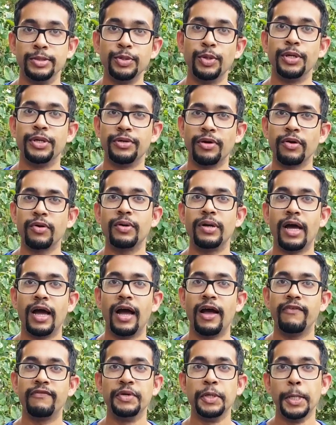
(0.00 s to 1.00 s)
No, you're not going to
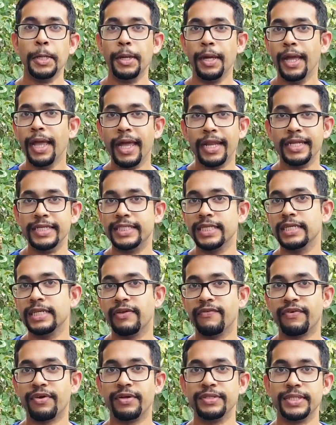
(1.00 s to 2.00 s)
have any
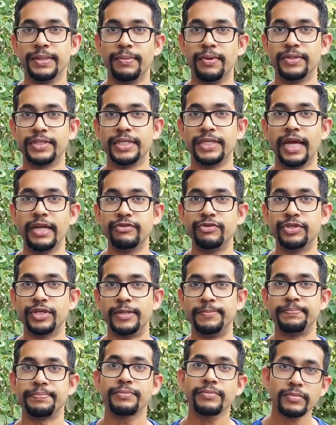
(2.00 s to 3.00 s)
significant amount of nitrogen.
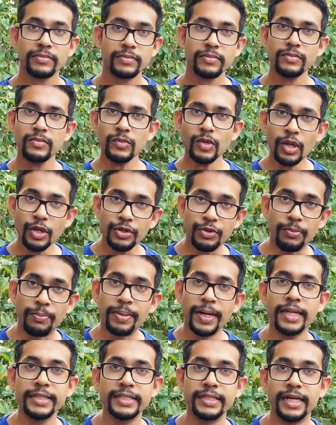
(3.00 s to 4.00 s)
You
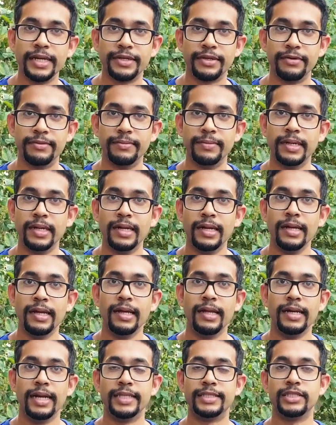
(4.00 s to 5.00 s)
plant the legume,
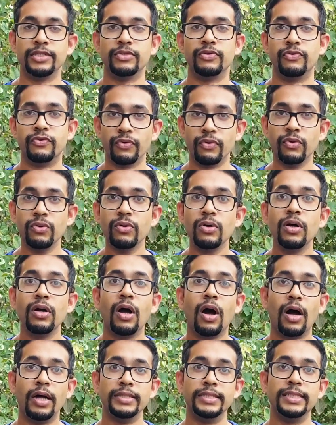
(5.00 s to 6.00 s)
let it grow
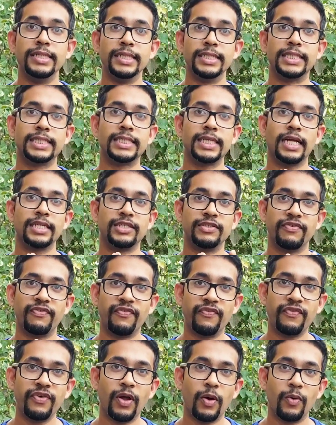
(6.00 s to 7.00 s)
until it starts to
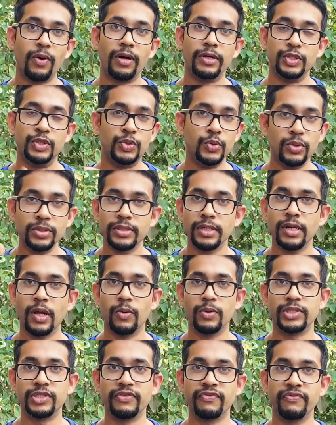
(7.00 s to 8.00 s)
flower. Don't
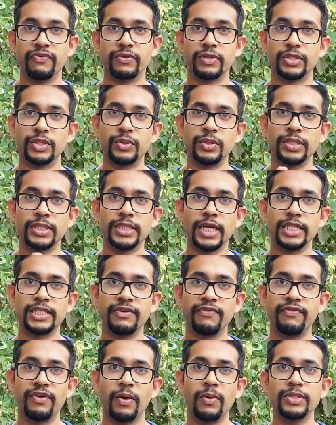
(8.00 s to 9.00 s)
allow it to fruit. As soon as it starts
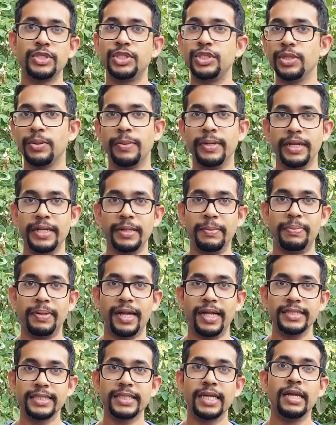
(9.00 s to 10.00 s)
to flower, terminate the
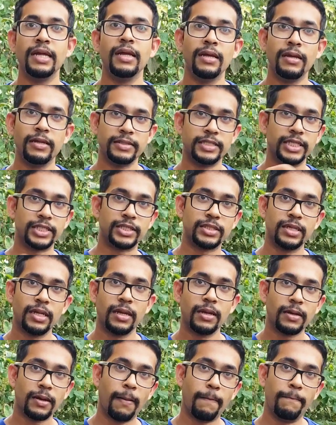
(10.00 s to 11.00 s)
plant, just
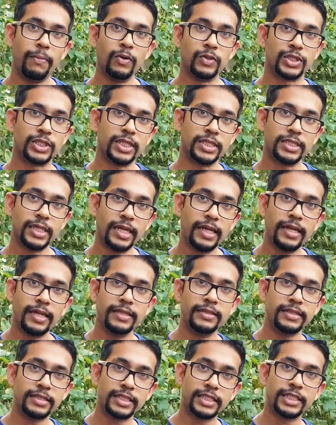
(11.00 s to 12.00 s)
compost it
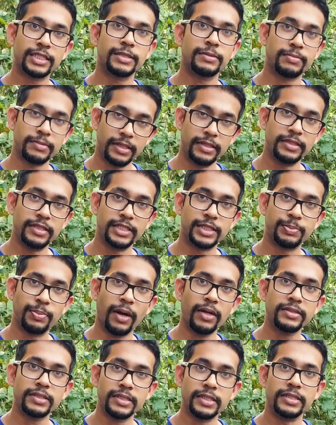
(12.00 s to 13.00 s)
in the
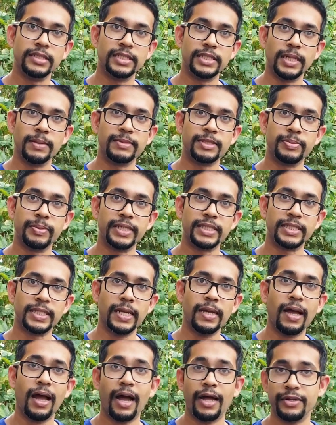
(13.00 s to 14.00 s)
spot, in the same space
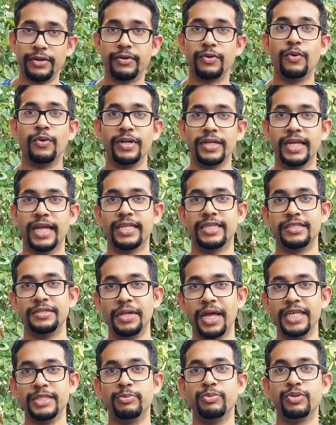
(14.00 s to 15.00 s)
there, and you're going to get a
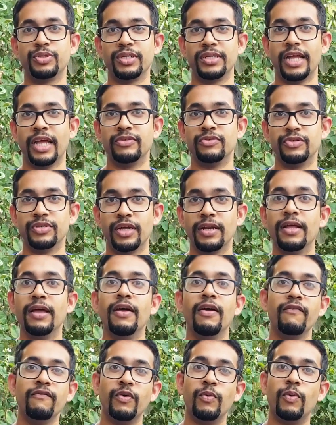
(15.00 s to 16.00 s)
nice boost of nitrogen
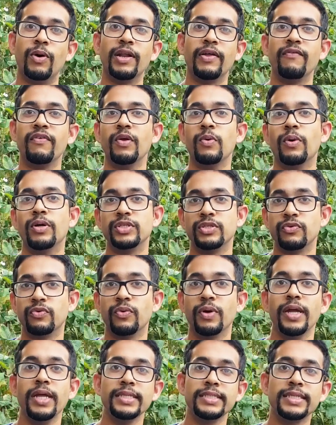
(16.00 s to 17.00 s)
for whatever you want to grow
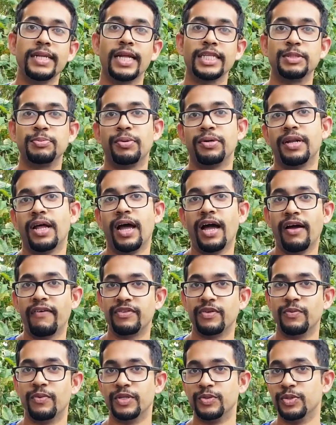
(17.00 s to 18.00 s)
into that spot
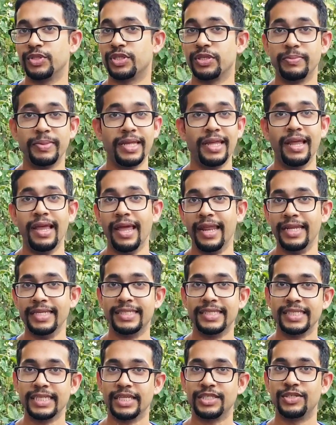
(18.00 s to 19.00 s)
afterwards, which could be
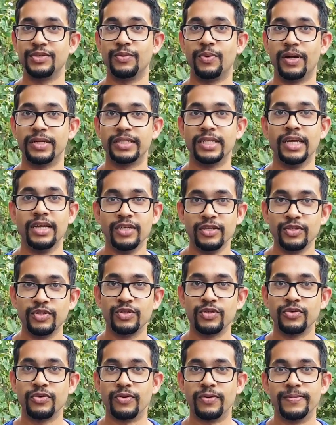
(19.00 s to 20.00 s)
anything that you want
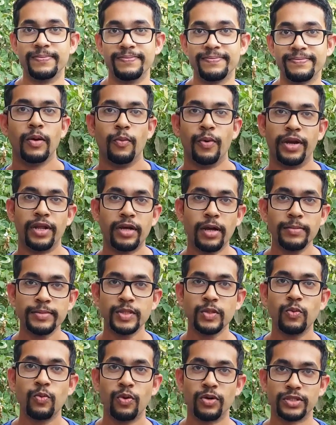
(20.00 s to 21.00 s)
to grow. When it comes
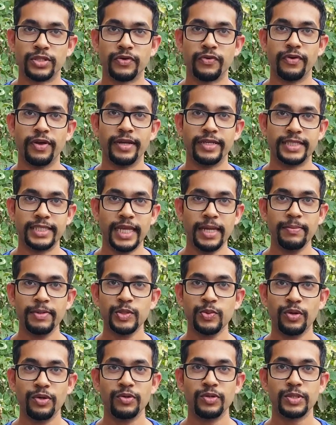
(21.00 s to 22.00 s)
to watering, Seim
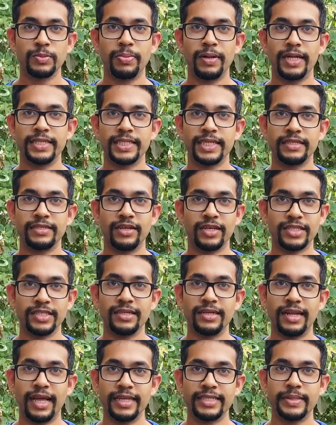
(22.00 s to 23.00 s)
is one of those plants that
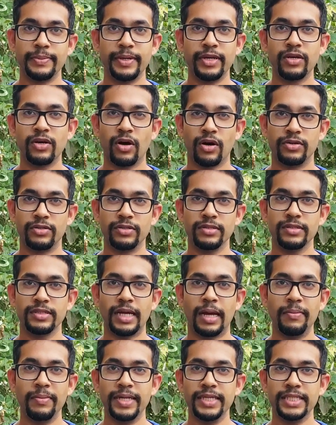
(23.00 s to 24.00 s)
doesn't like to be cuddled.
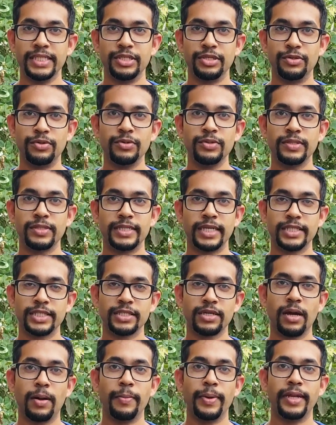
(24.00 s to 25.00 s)
That means you don't
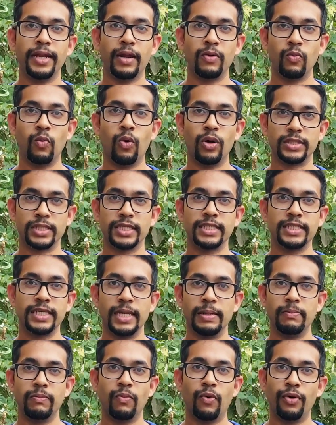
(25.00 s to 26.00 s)
just come in and water
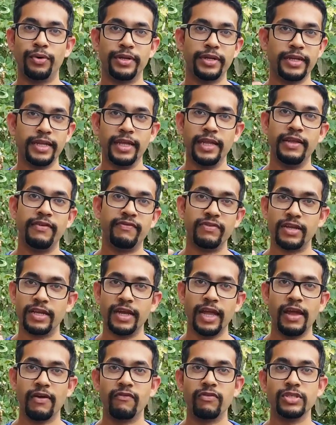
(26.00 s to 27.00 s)
same morning, evening,
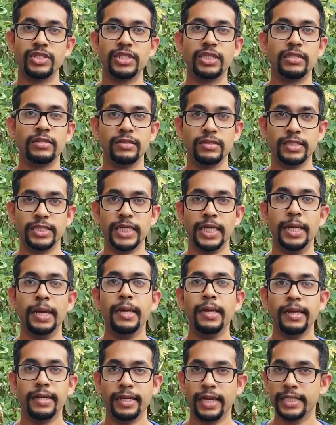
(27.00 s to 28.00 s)
every single day.
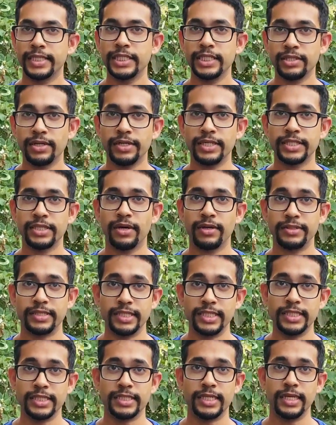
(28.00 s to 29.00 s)
Yes, the sun is hot
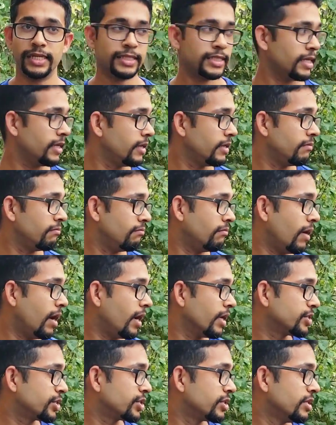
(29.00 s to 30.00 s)
these days in
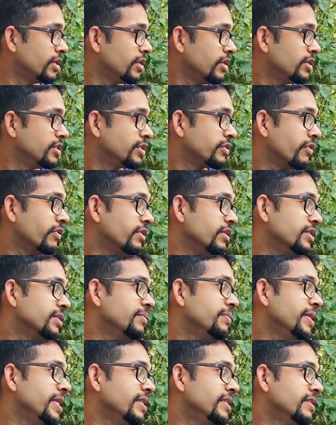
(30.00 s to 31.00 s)
March. Sorry, there's a
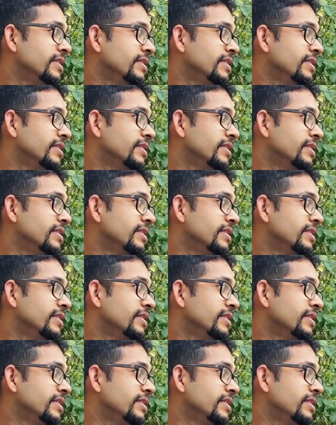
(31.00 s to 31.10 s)
bee.